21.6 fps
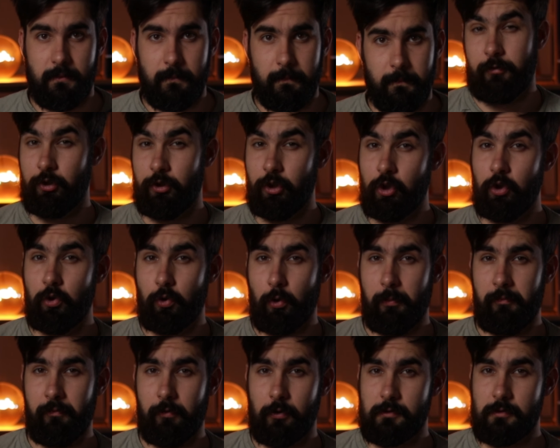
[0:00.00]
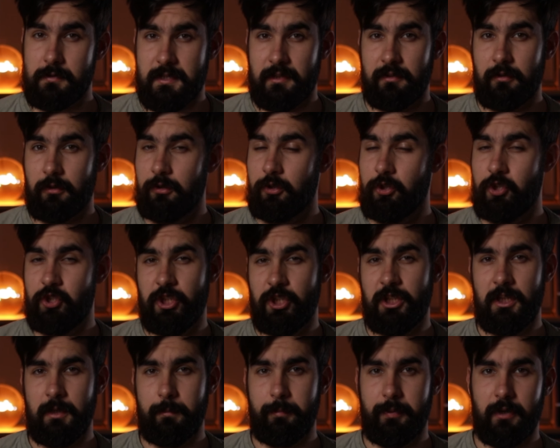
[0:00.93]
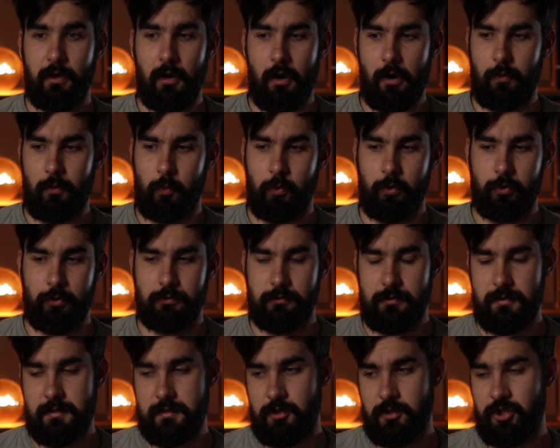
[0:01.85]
For the Europe folks, under the GDPR rules,